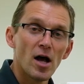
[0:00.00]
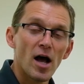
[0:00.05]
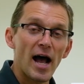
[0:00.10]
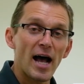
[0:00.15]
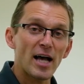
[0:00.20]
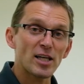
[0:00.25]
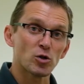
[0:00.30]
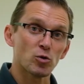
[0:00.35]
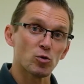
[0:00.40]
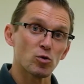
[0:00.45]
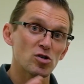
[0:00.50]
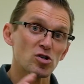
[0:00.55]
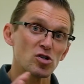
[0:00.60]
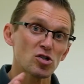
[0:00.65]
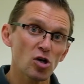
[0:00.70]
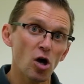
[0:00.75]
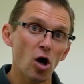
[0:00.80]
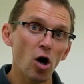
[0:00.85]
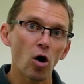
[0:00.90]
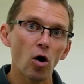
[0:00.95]
As a
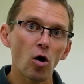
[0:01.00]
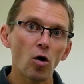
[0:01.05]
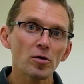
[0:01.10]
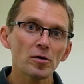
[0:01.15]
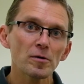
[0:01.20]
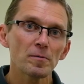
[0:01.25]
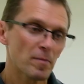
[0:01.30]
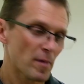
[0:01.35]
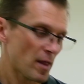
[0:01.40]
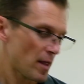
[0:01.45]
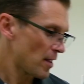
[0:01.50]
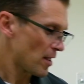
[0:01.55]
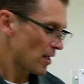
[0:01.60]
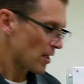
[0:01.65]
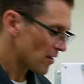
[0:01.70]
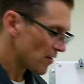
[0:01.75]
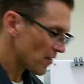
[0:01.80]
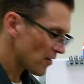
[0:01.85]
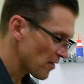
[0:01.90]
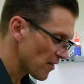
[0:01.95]
result,
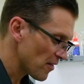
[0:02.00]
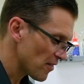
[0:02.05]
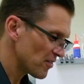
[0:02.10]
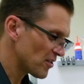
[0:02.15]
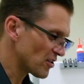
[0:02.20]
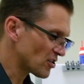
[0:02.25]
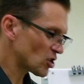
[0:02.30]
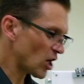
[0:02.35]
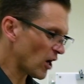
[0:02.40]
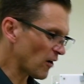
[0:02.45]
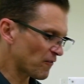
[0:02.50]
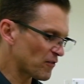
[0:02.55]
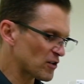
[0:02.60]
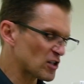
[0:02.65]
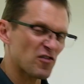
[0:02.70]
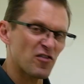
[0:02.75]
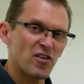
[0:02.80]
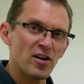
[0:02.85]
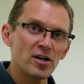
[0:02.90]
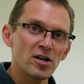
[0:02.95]
the surface
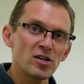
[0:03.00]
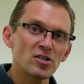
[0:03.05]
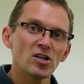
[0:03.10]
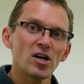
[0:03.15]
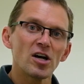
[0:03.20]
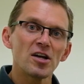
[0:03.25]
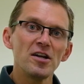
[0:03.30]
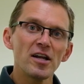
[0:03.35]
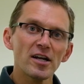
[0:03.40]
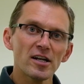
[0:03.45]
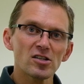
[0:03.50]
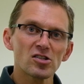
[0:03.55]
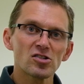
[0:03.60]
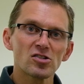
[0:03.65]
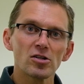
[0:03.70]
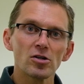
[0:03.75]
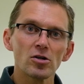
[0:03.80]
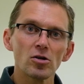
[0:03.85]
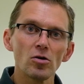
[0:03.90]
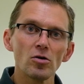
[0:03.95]
finish, a
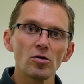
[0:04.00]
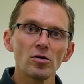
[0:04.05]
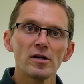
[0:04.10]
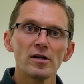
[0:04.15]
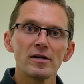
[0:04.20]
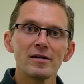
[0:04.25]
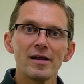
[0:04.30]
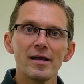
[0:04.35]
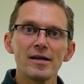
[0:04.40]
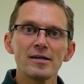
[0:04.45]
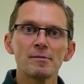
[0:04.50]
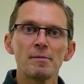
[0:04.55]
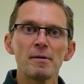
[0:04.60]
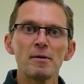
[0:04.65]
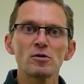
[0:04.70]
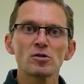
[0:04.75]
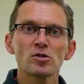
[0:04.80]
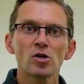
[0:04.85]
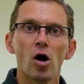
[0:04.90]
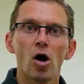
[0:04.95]
Nikasil, needs to be
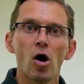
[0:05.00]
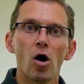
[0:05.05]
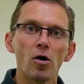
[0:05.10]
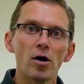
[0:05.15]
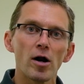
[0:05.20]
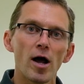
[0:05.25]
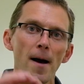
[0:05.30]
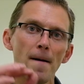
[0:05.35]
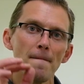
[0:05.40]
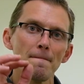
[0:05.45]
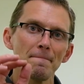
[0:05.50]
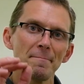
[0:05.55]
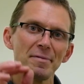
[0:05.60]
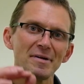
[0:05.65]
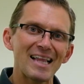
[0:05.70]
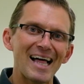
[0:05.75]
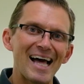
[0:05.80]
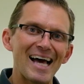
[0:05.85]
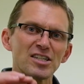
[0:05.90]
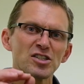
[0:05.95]
what's called
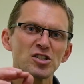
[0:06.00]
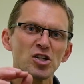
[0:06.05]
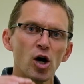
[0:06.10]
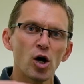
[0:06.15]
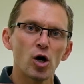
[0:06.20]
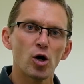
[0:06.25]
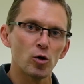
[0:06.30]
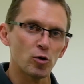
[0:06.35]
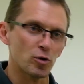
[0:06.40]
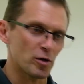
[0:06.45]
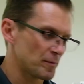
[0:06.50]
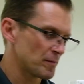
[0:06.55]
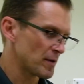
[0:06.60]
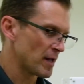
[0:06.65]
plateaued.